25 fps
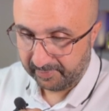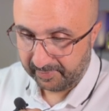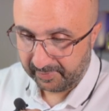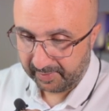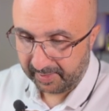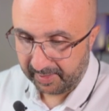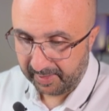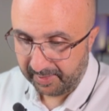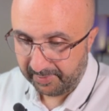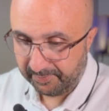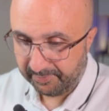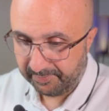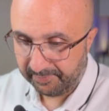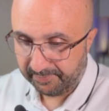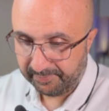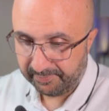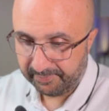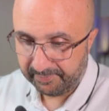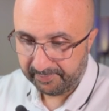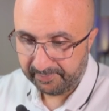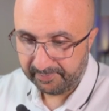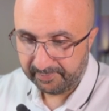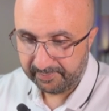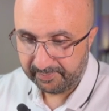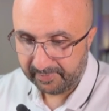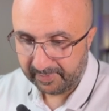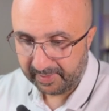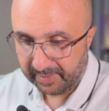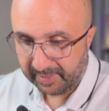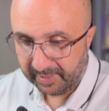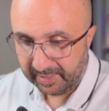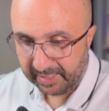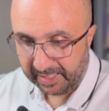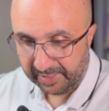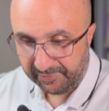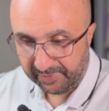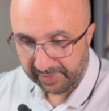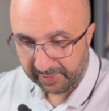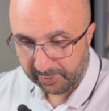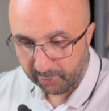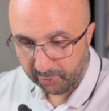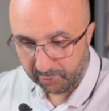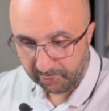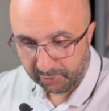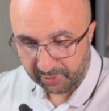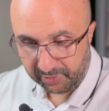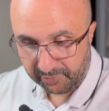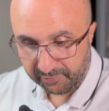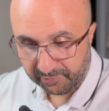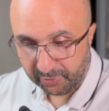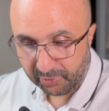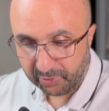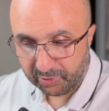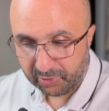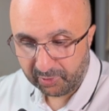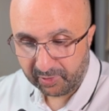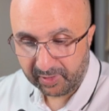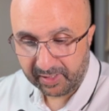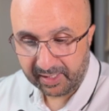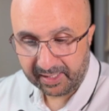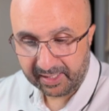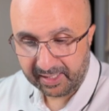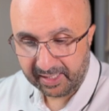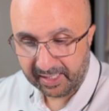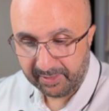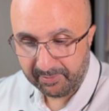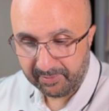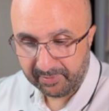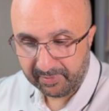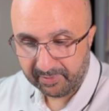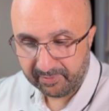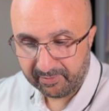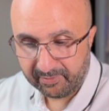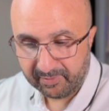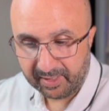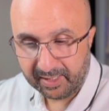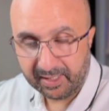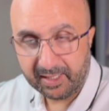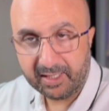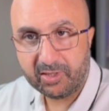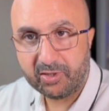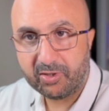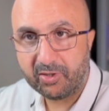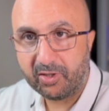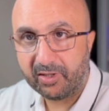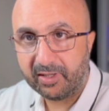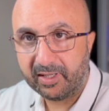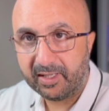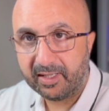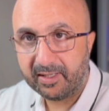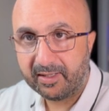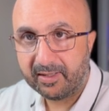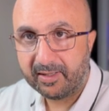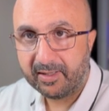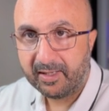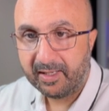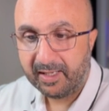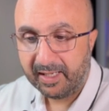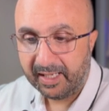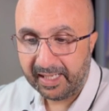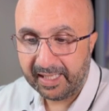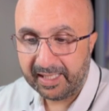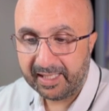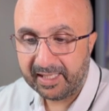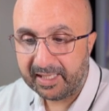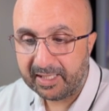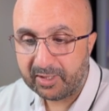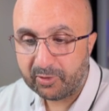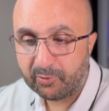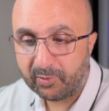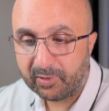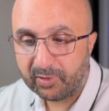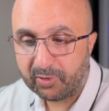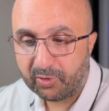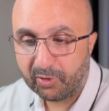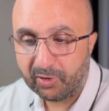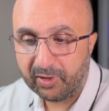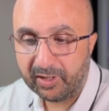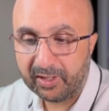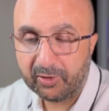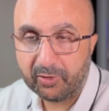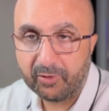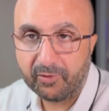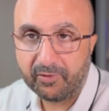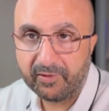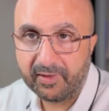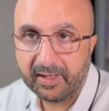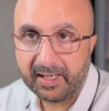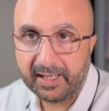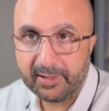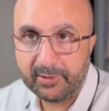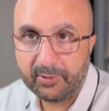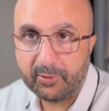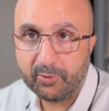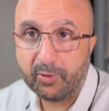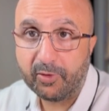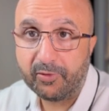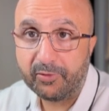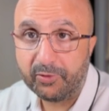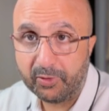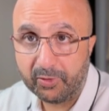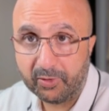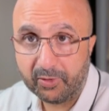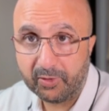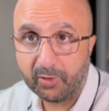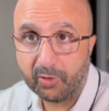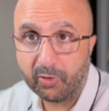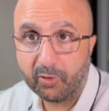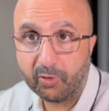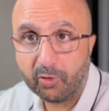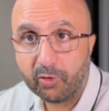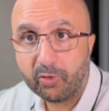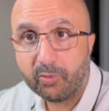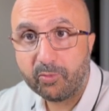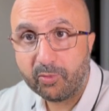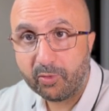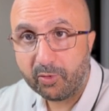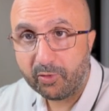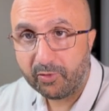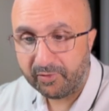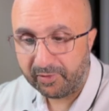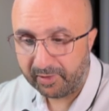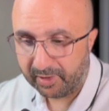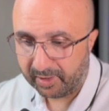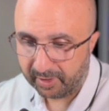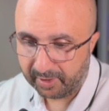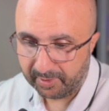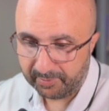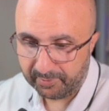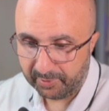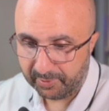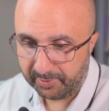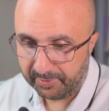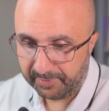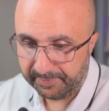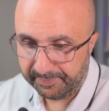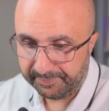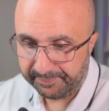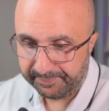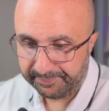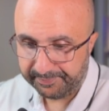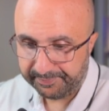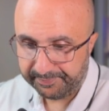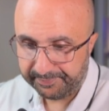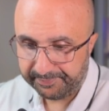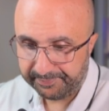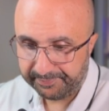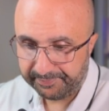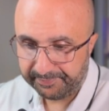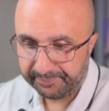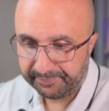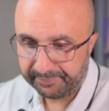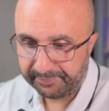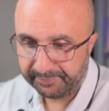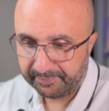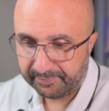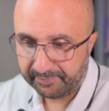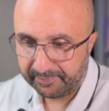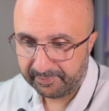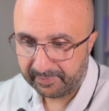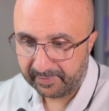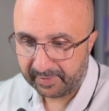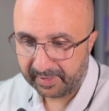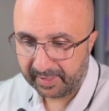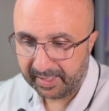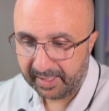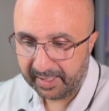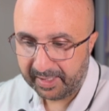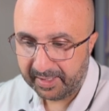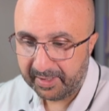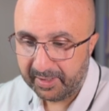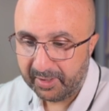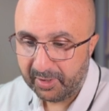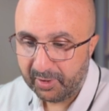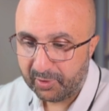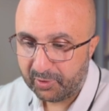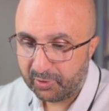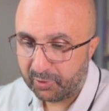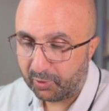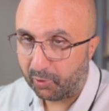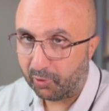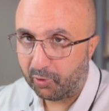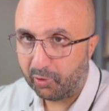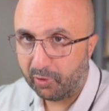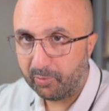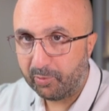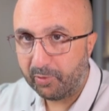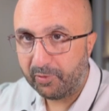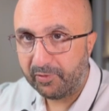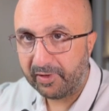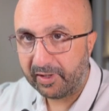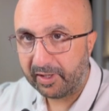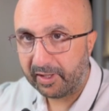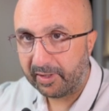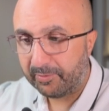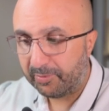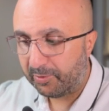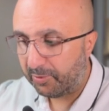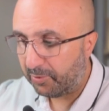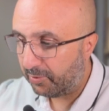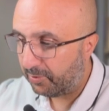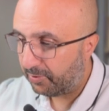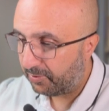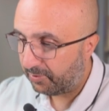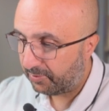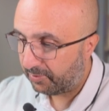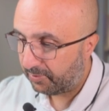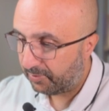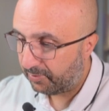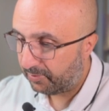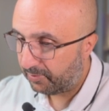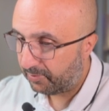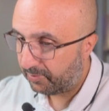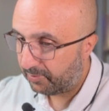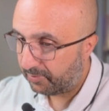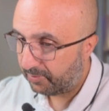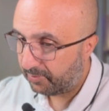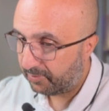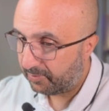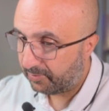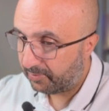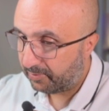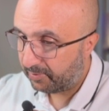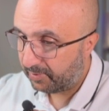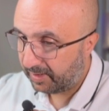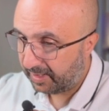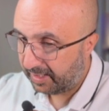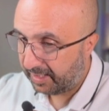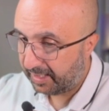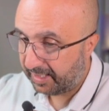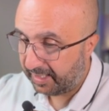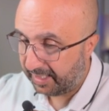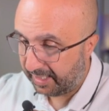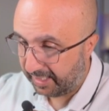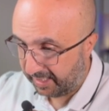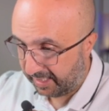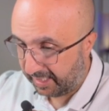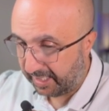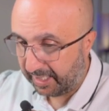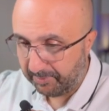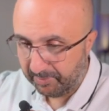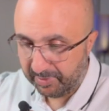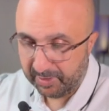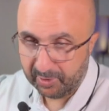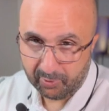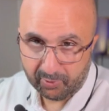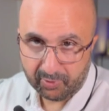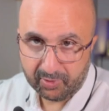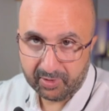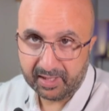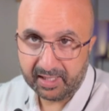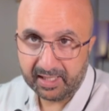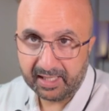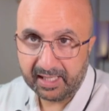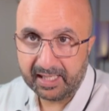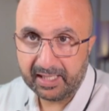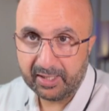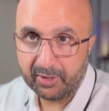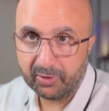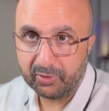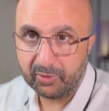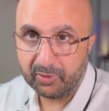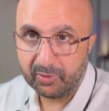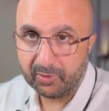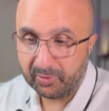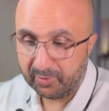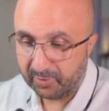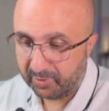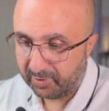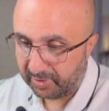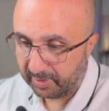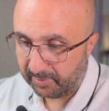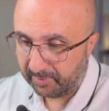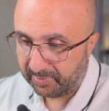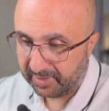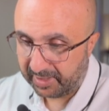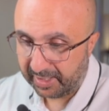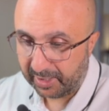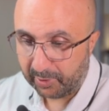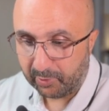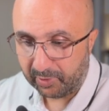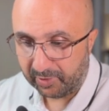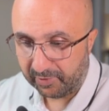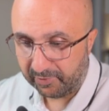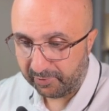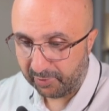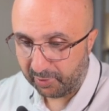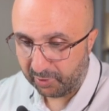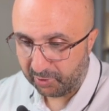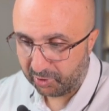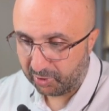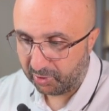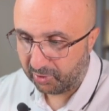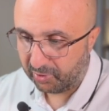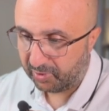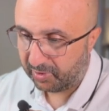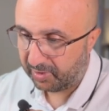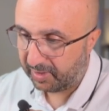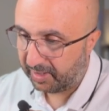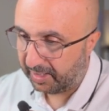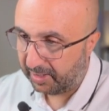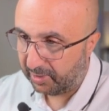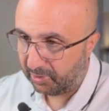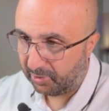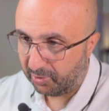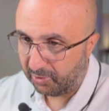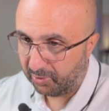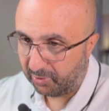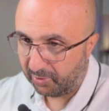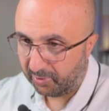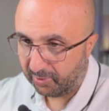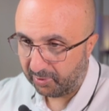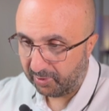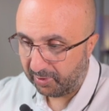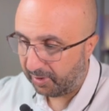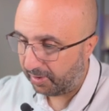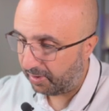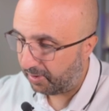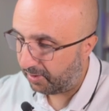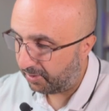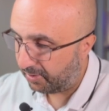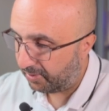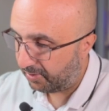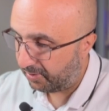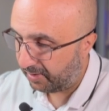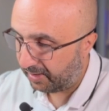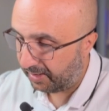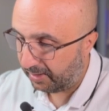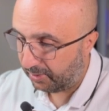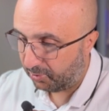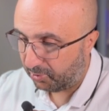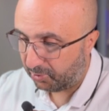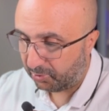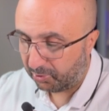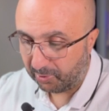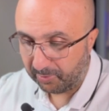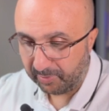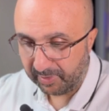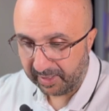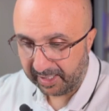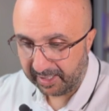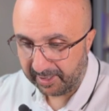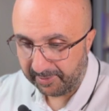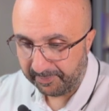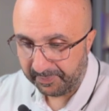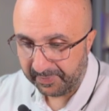okay? If I call the function getName, it is Johnny. It is returning the value of the global variable. Okay, so global variable can be used in any of the subsequent functions in your domain.